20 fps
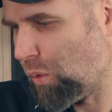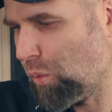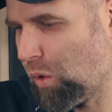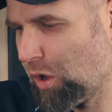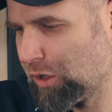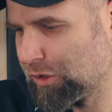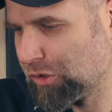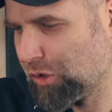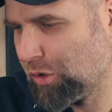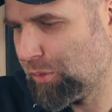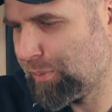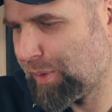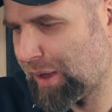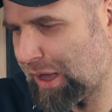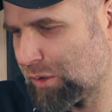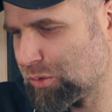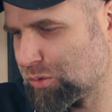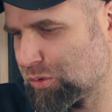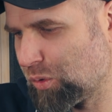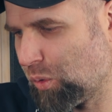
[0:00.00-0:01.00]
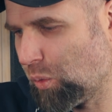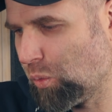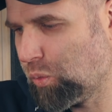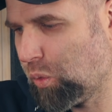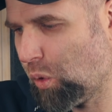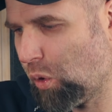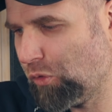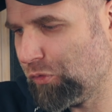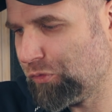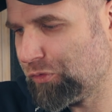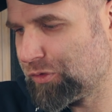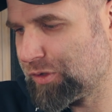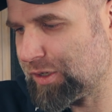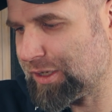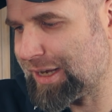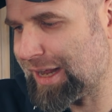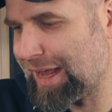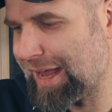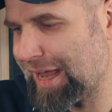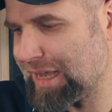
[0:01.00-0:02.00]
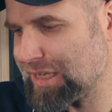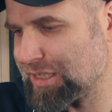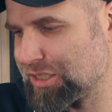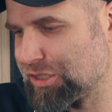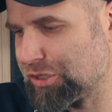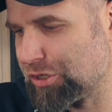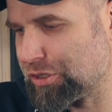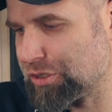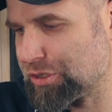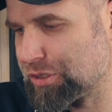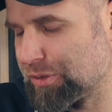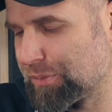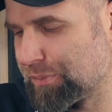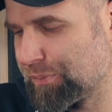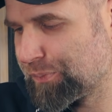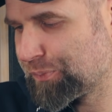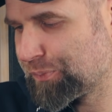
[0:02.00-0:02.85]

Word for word: What about wanted esters?